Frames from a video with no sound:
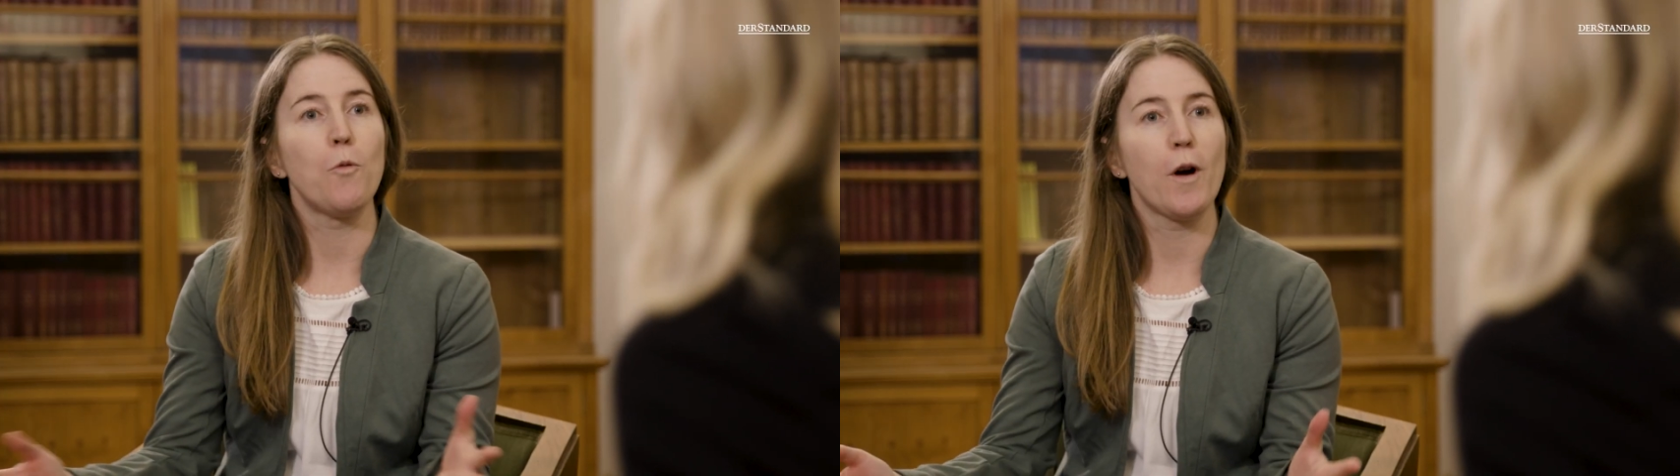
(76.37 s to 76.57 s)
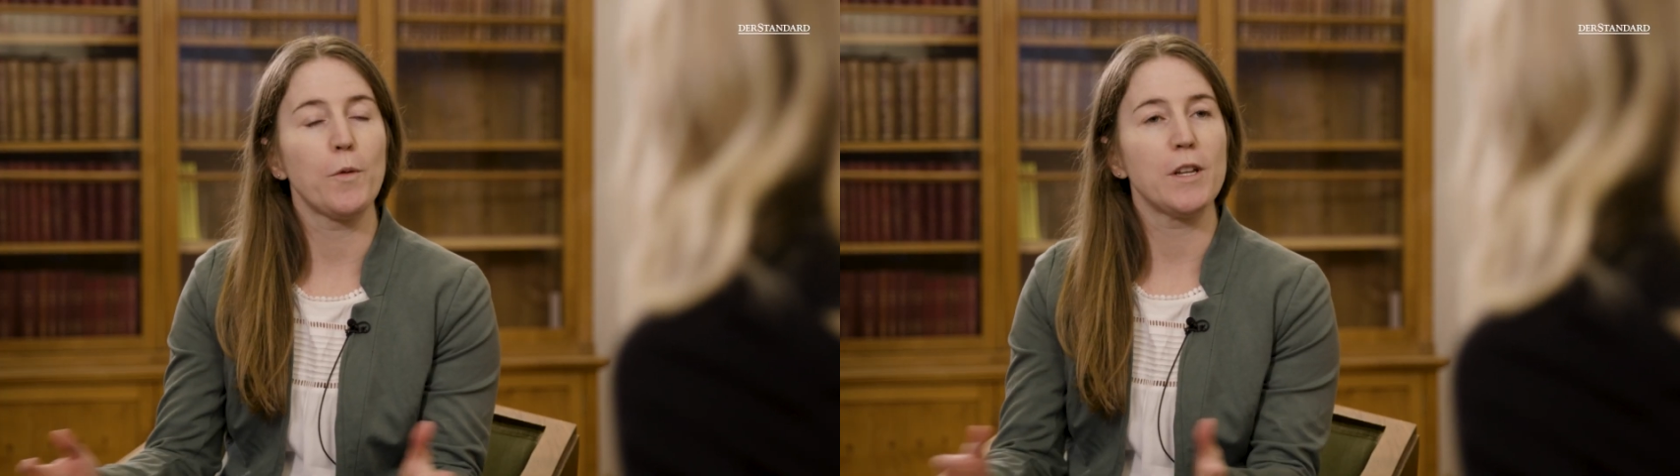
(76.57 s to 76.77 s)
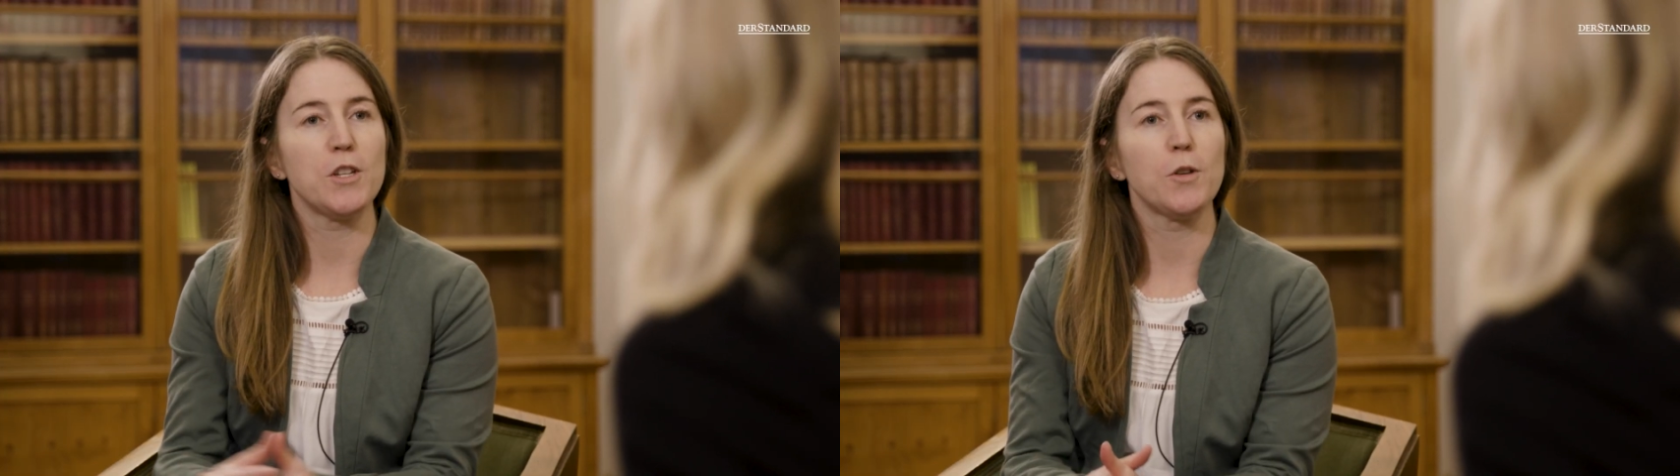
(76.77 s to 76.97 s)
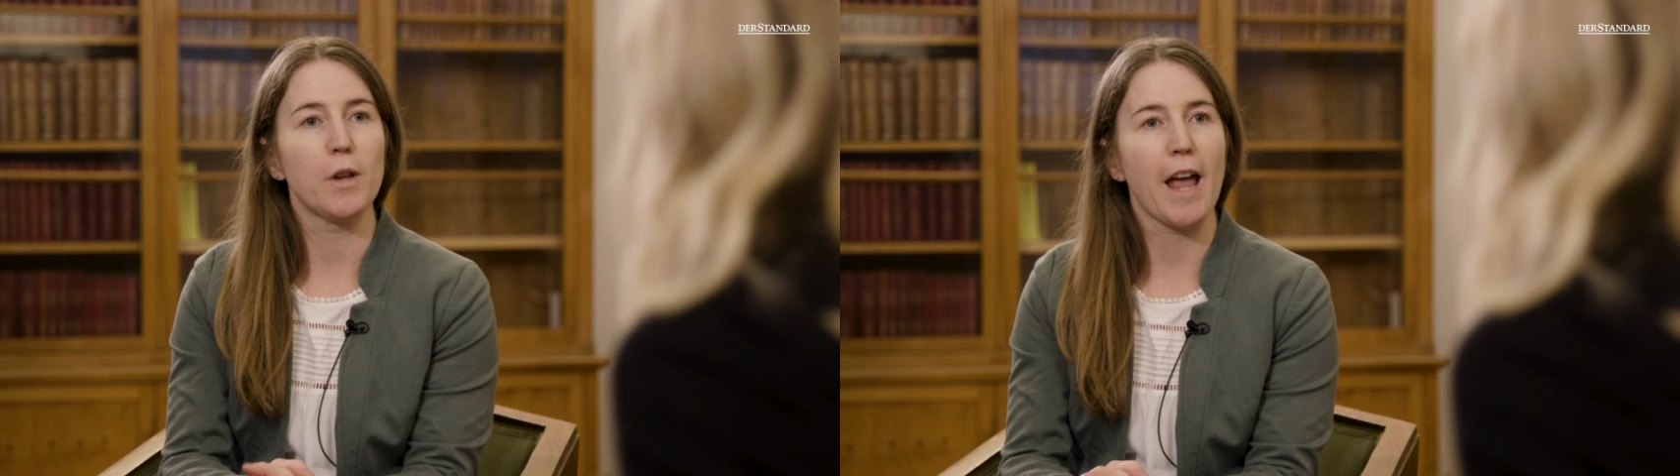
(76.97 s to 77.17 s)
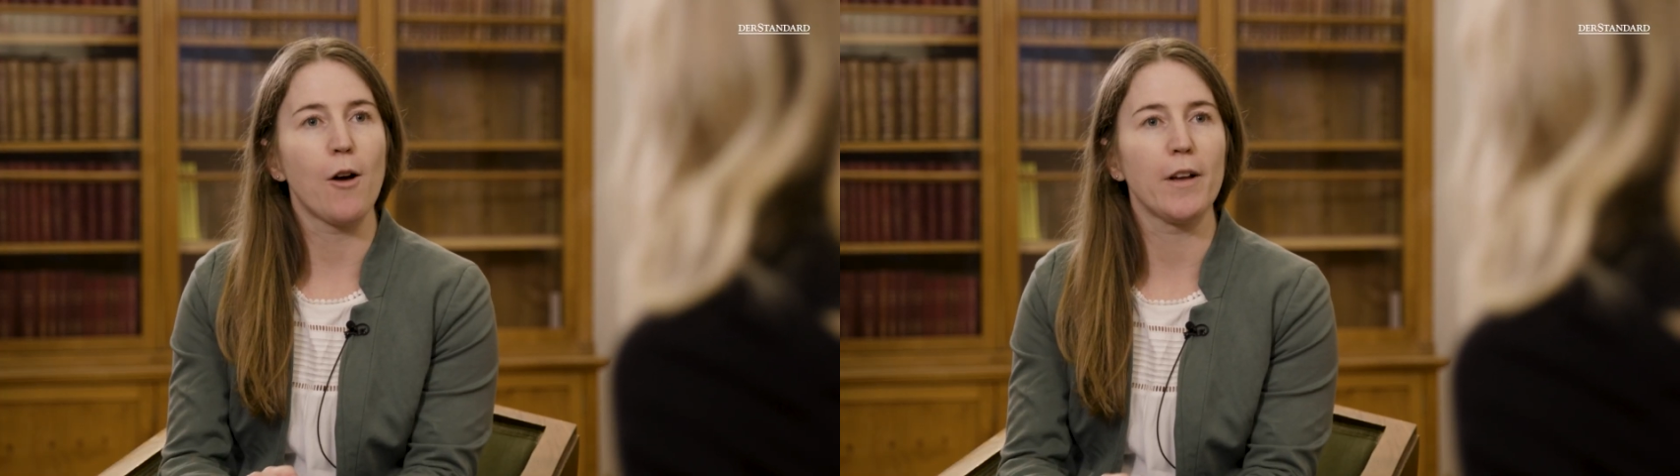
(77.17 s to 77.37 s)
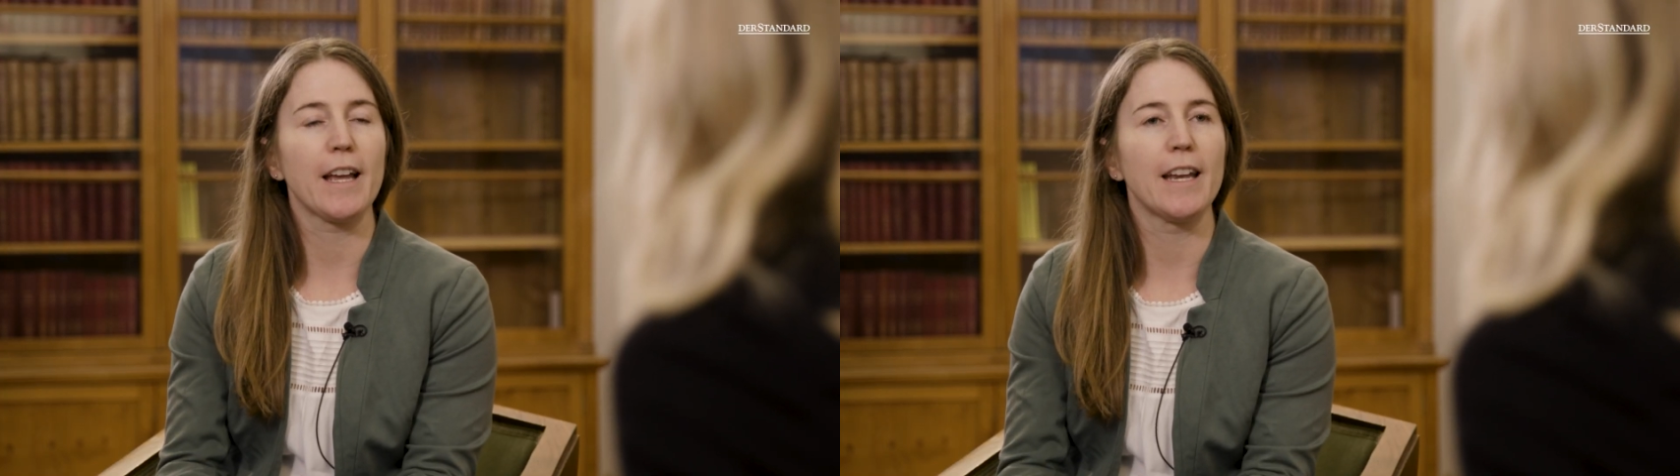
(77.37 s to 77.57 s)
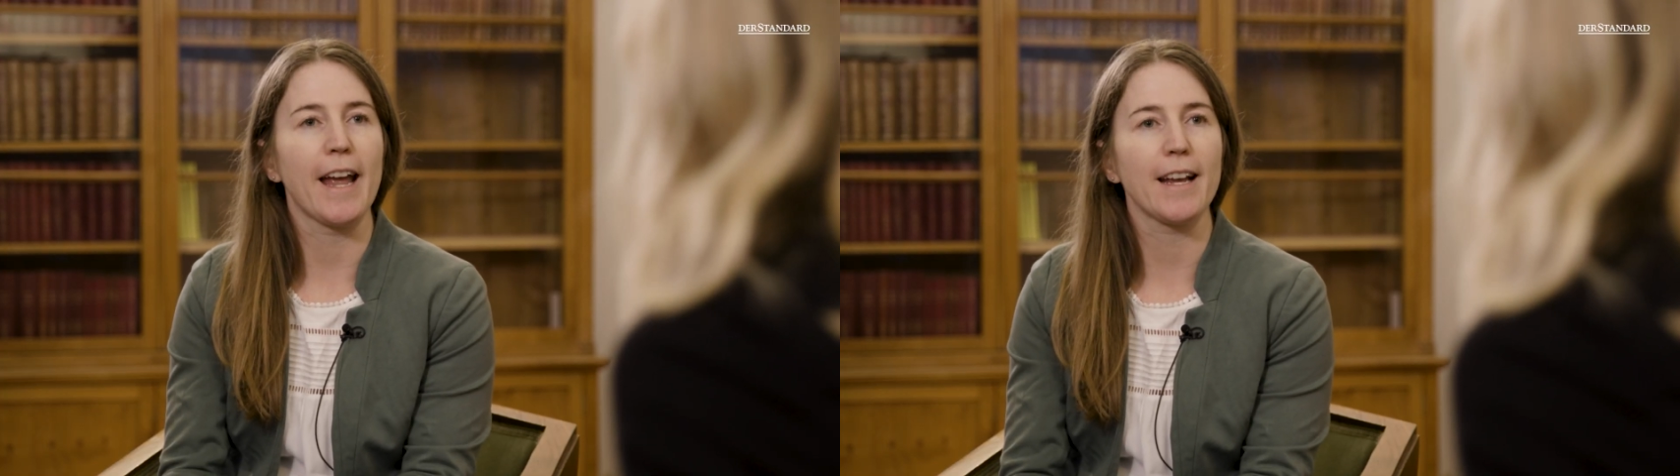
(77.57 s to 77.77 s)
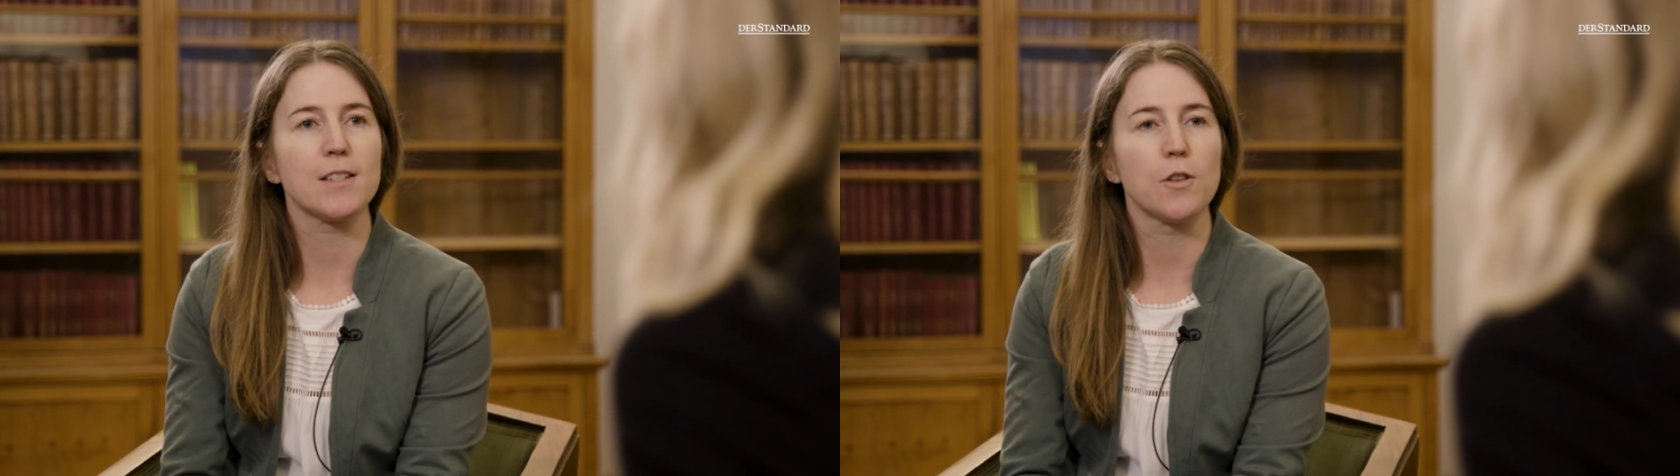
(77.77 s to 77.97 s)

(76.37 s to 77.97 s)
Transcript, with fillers: what we do and how it connects.